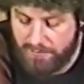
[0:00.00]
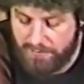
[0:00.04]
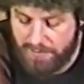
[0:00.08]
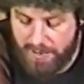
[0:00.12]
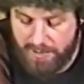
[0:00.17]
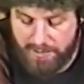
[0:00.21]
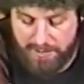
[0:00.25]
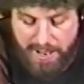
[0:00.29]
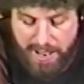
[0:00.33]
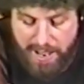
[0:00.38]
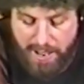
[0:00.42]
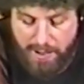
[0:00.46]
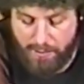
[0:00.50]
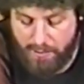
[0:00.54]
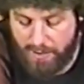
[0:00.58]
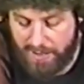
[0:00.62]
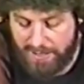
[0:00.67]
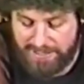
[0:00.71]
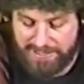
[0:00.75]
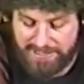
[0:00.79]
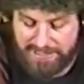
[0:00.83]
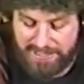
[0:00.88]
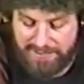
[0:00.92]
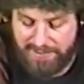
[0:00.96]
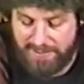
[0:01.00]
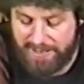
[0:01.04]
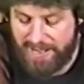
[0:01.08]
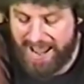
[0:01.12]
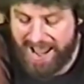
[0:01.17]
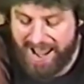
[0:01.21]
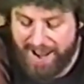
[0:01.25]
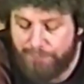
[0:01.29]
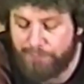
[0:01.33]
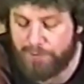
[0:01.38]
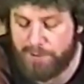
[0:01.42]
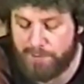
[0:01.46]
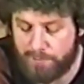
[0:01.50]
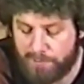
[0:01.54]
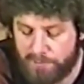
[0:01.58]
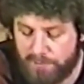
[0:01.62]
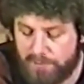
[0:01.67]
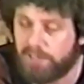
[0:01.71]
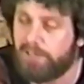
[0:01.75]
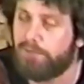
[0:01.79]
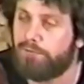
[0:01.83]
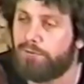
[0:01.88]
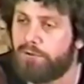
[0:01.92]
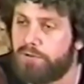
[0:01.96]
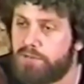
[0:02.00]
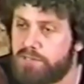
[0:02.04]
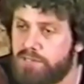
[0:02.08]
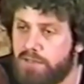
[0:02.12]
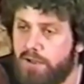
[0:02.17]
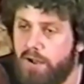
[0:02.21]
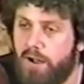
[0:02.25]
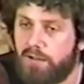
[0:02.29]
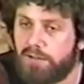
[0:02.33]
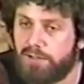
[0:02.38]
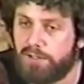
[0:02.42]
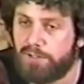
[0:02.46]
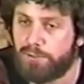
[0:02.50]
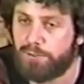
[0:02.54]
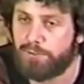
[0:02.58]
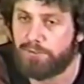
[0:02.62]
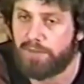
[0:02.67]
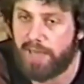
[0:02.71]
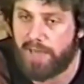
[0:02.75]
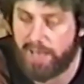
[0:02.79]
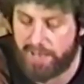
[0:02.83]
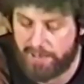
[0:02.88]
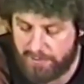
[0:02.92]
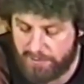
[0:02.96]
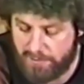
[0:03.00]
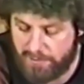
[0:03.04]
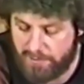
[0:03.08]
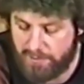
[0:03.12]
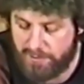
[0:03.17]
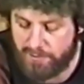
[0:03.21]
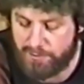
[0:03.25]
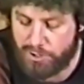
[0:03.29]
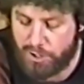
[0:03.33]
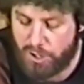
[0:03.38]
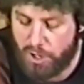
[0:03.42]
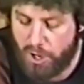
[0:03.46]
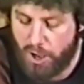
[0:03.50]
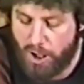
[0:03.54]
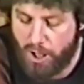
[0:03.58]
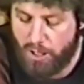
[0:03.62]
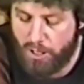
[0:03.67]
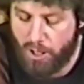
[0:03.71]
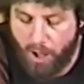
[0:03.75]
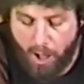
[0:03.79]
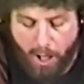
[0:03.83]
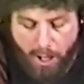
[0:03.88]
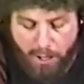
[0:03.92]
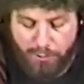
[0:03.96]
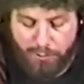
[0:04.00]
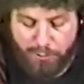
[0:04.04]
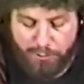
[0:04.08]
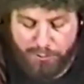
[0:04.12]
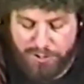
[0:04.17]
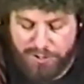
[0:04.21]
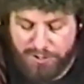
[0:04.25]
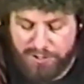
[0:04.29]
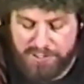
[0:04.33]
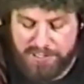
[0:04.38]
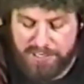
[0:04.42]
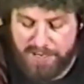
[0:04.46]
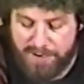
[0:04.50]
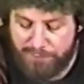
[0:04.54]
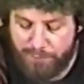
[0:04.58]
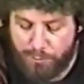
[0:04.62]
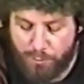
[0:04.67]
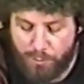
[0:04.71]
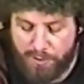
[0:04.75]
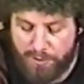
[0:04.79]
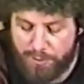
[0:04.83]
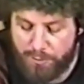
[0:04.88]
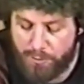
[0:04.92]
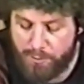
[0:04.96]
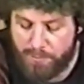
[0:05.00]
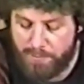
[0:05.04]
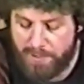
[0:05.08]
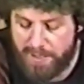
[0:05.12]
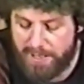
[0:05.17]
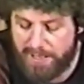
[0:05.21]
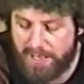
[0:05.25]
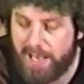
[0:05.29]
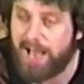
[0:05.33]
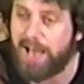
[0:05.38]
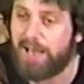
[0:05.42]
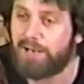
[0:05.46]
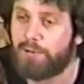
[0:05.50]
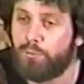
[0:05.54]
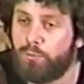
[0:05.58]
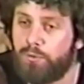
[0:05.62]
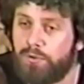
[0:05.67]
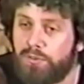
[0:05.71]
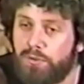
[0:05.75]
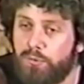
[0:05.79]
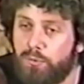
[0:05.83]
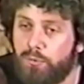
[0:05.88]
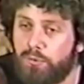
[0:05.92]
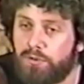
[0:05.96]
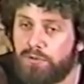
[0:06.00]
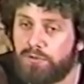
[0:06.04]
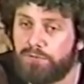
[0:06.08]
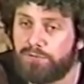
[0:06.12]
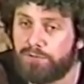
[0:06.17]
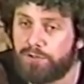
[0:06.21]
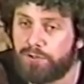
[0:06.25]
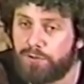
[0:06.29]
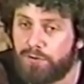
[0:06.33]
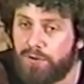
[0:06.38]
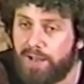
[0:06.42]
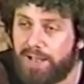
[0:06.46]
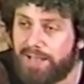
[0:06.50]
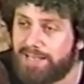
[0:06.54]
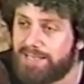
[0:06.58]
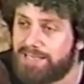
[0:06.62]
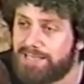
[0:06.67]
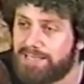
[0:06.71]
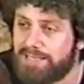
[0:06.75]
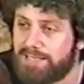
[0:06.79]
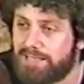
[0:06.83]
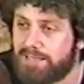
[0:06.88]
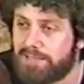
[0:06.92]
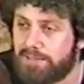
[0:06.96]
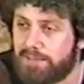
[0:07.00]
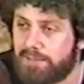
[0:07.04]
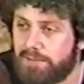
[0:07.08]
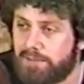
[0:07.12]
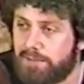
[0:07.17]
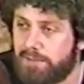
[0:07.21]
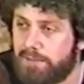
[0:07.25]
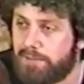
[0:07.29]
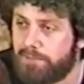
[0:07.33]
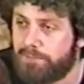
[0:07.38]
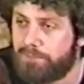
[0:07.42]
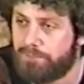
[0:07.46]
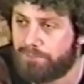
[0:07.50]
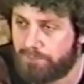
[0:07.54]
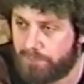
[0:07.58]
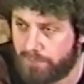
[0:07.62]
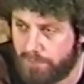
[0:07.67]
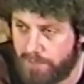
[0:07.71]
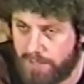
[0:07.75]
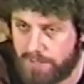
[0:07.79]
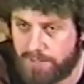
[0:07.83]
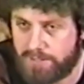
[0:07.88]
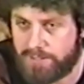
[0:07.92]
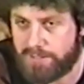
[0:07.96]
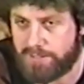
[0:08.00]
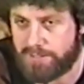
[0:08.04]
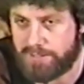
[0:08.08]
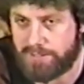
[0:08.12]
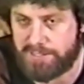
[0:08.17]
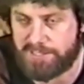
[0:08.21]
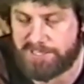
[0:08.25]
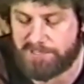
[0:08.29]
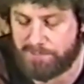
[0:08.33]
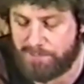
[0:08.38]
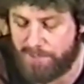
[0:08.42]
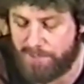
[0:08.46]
that now I see that every believer is called to do that, to call all Christians everywhere to obey God and win the world for Christ. Not just this